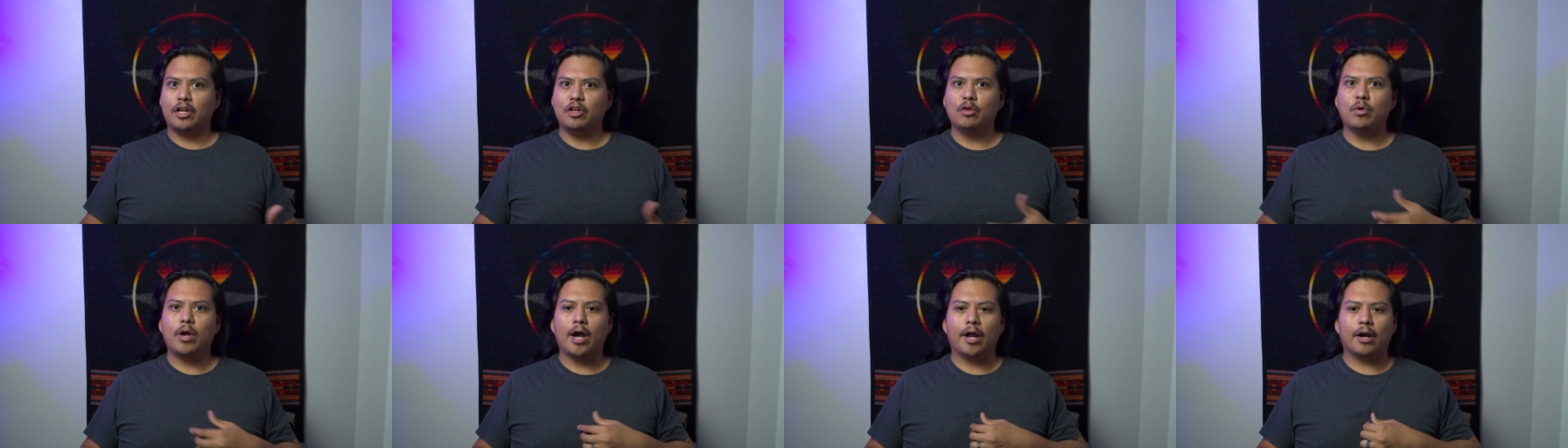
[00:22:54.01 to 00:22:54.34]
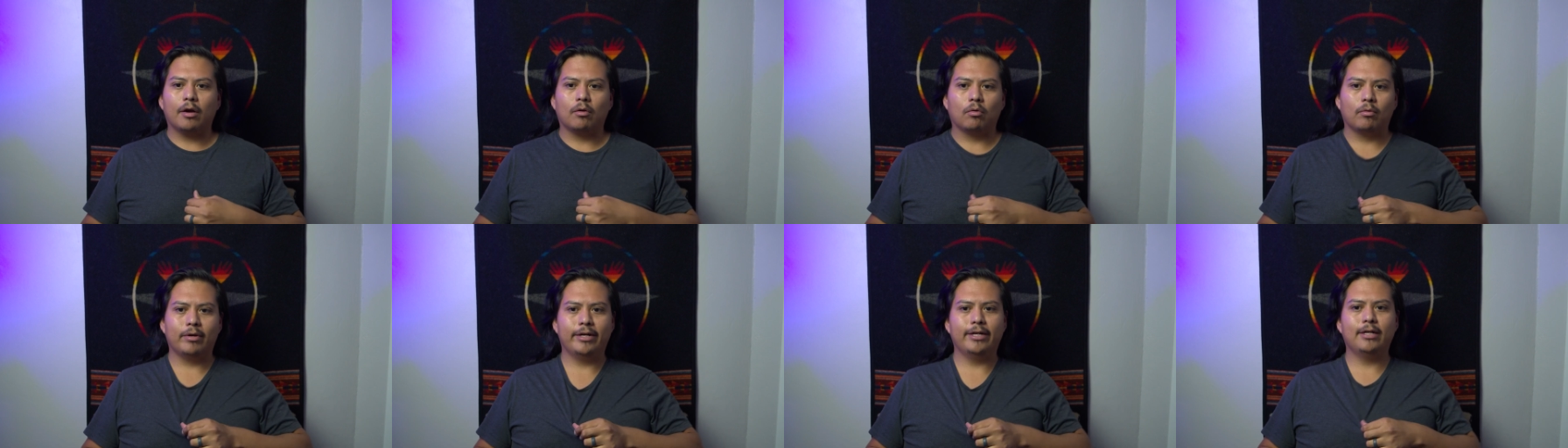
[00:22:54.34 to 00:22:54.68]
You got
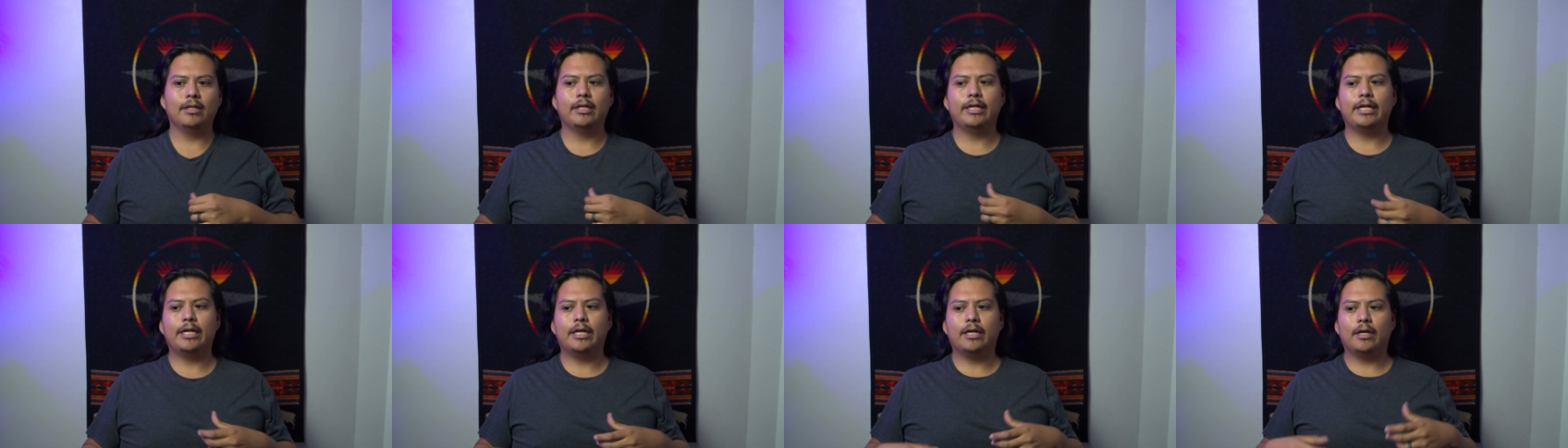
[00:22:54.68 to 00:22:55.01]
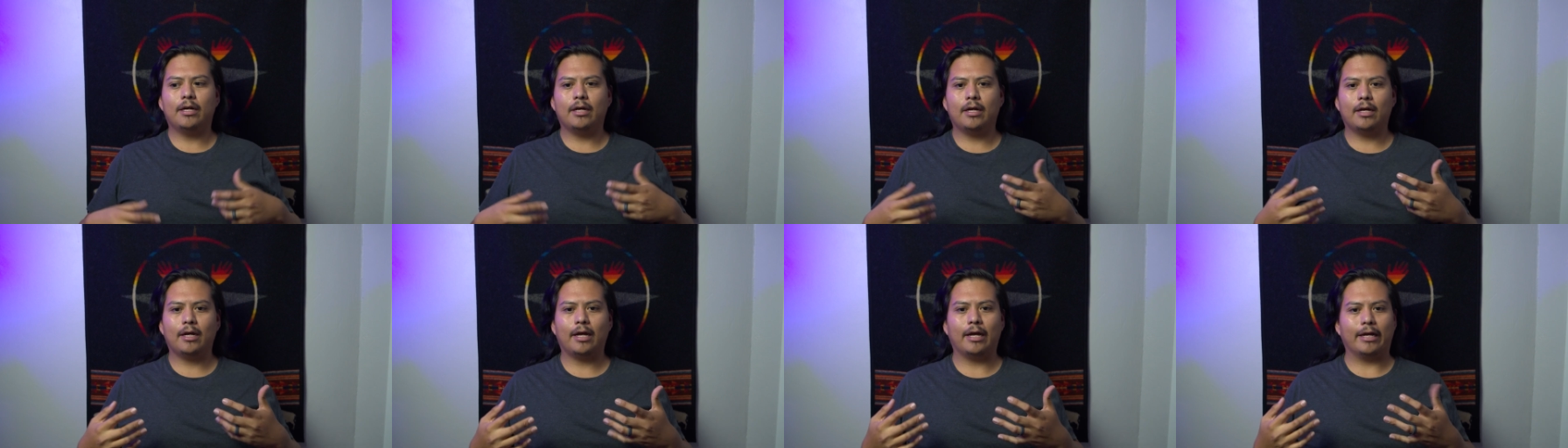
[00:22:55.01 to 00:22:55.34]
to really,
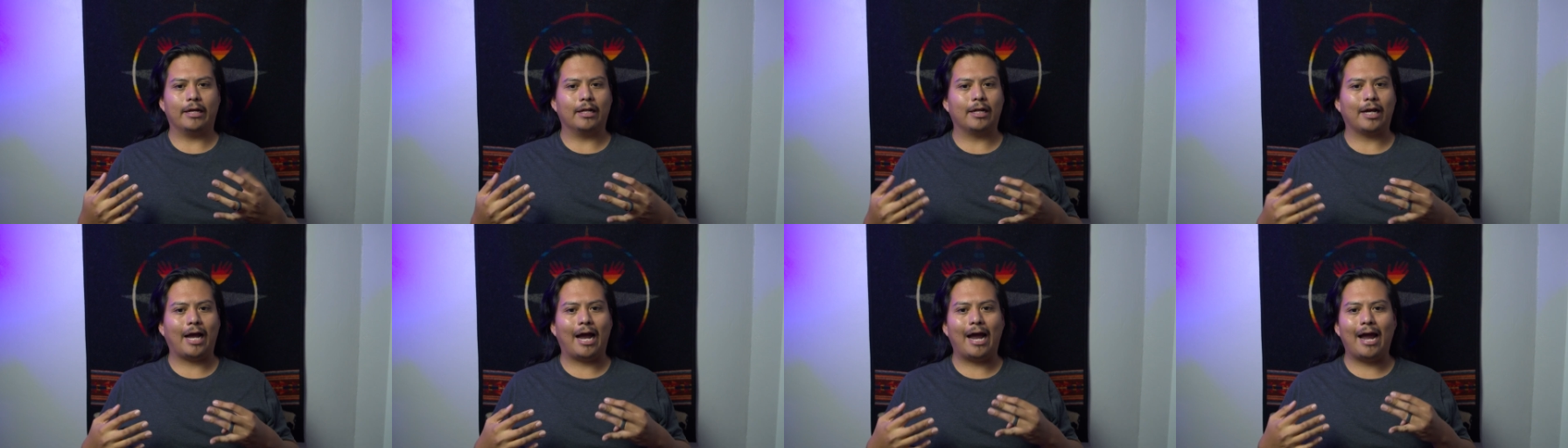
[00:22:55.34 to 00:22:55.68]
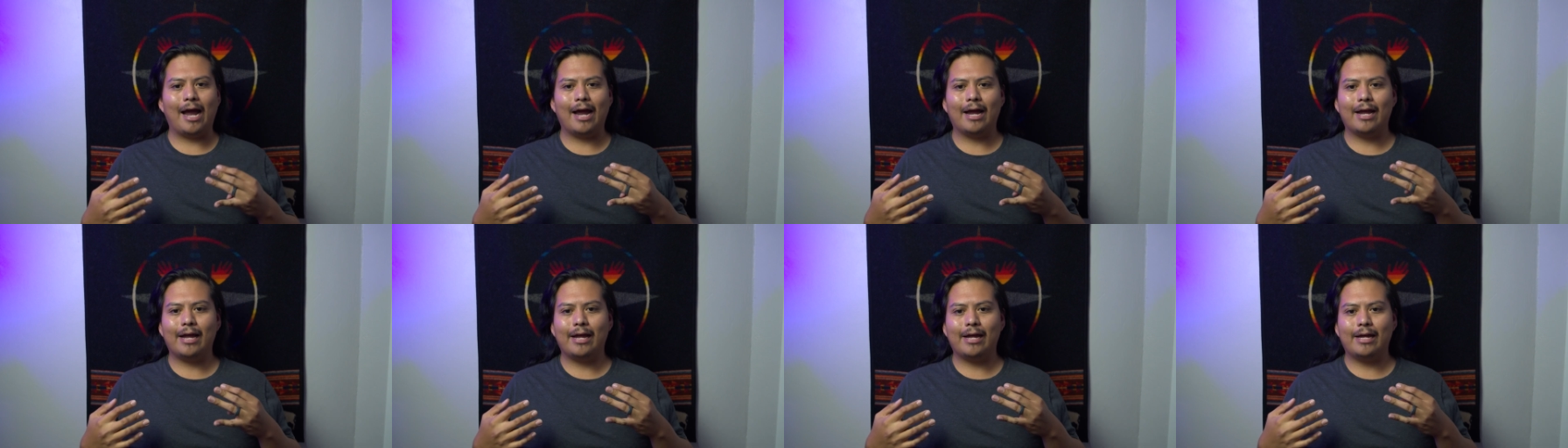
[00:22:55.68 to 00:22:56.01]

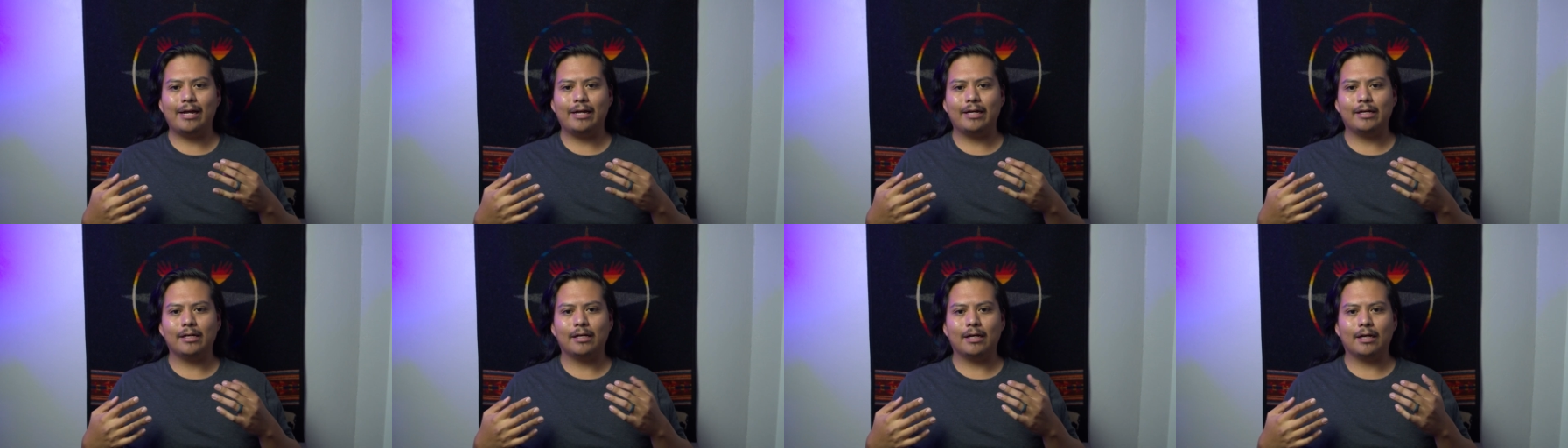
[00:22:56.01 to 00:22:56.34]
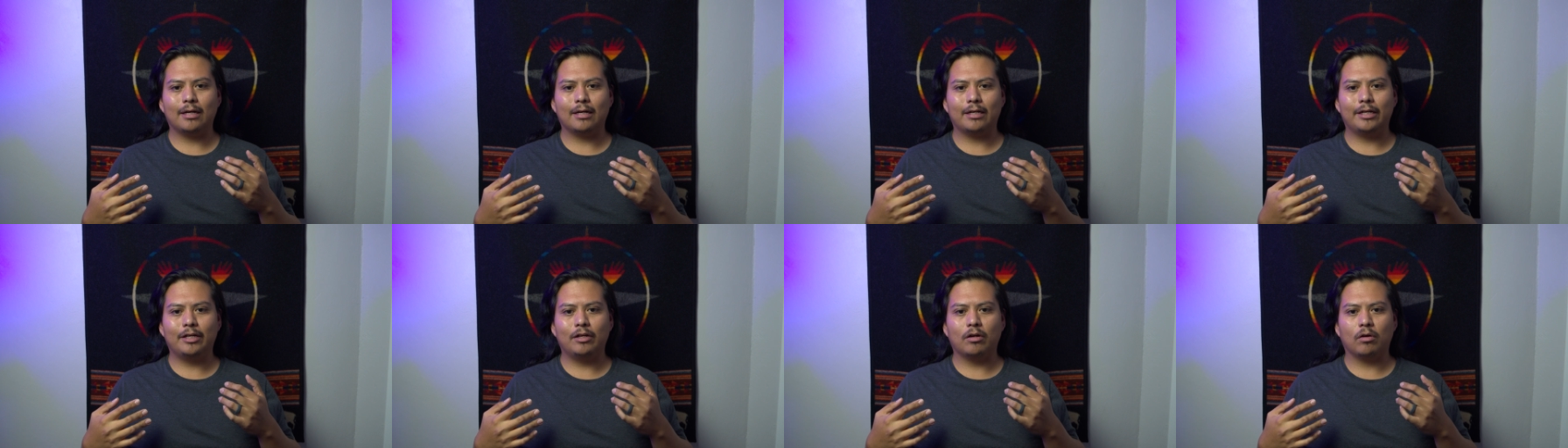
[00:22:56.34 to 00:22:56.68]

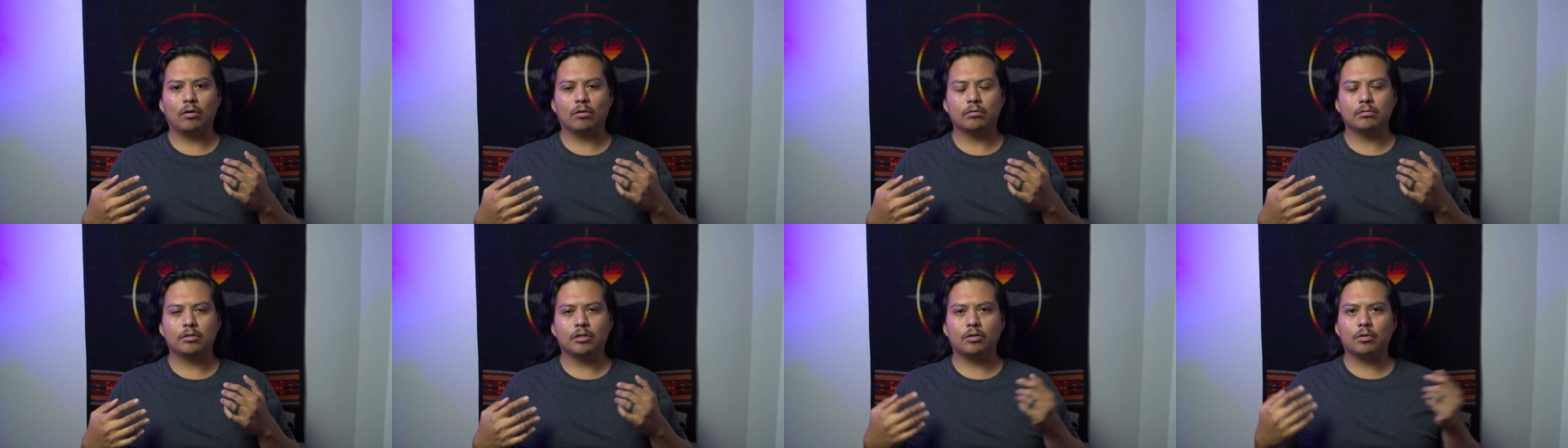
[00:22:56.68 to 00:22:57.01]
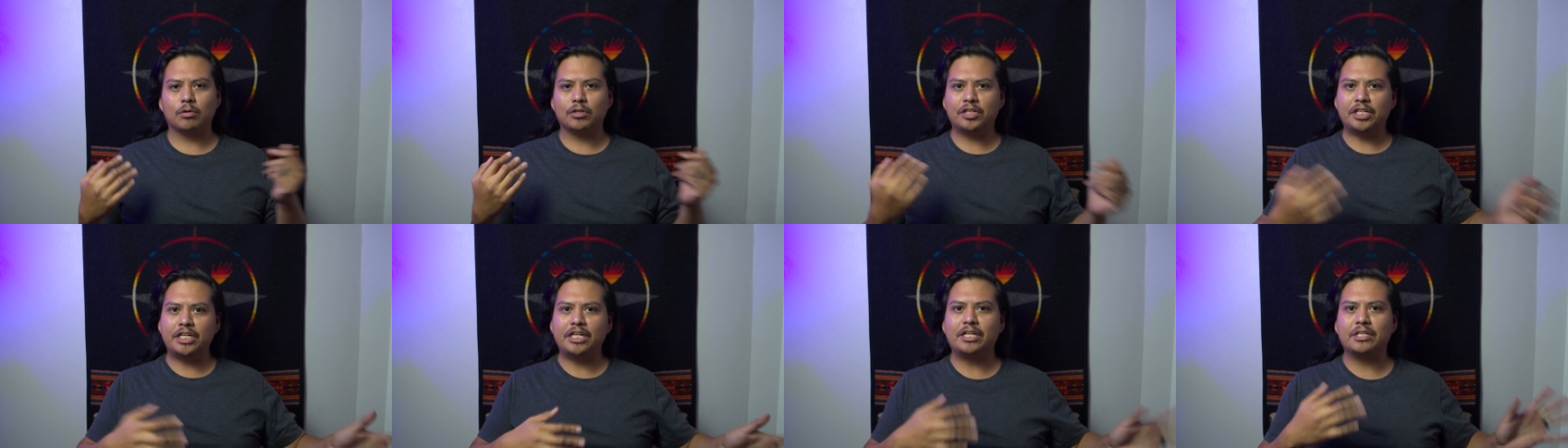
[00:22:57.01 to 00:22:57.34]
the
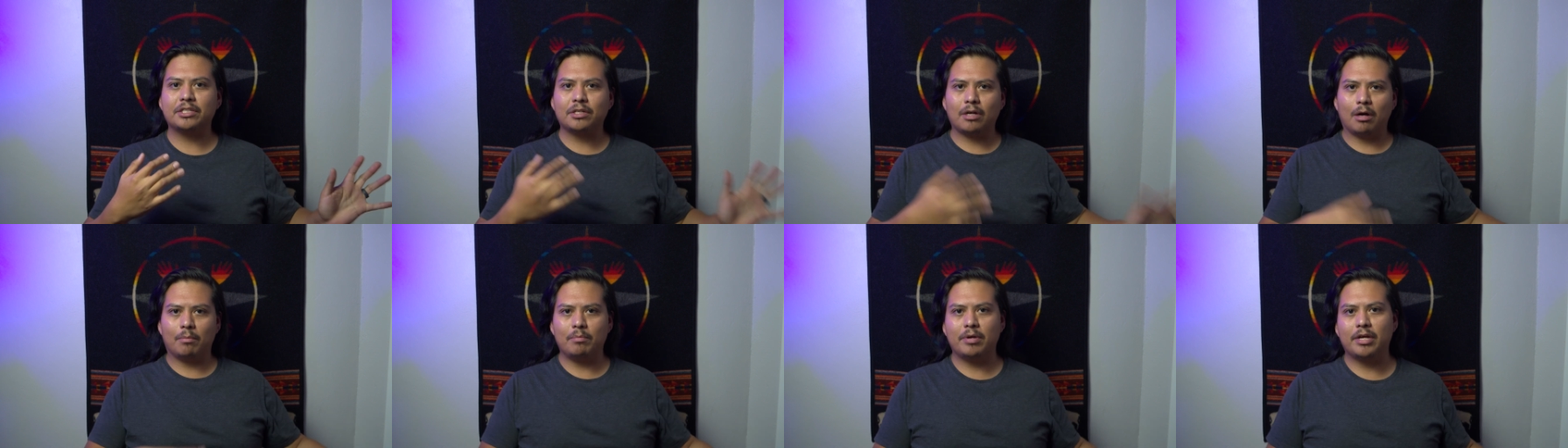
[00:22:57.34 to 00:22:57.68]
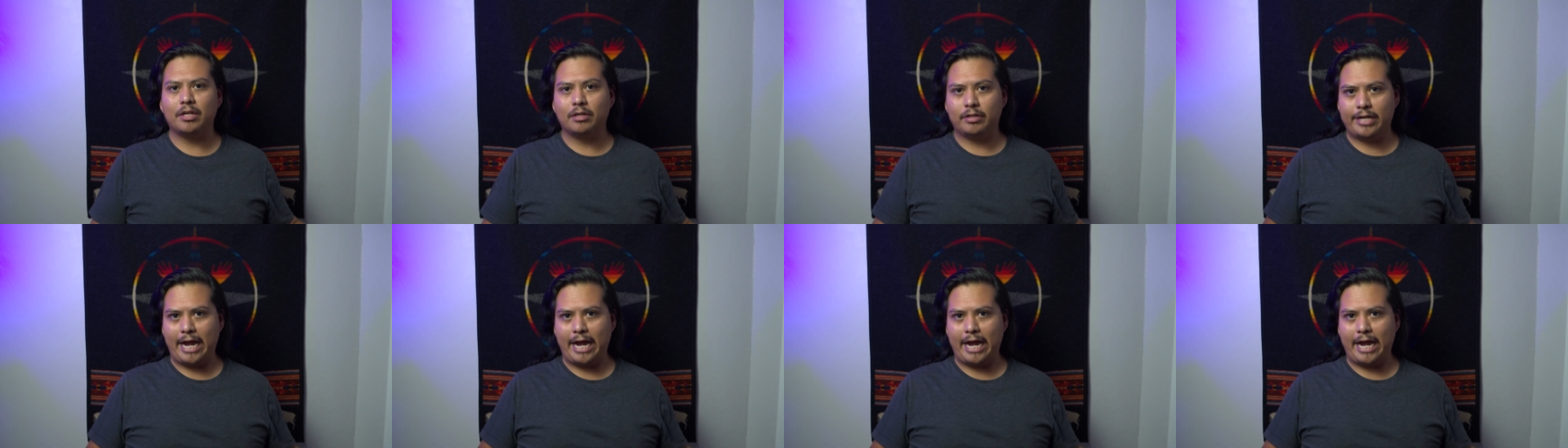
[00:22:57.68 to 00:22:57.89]
critiques come in,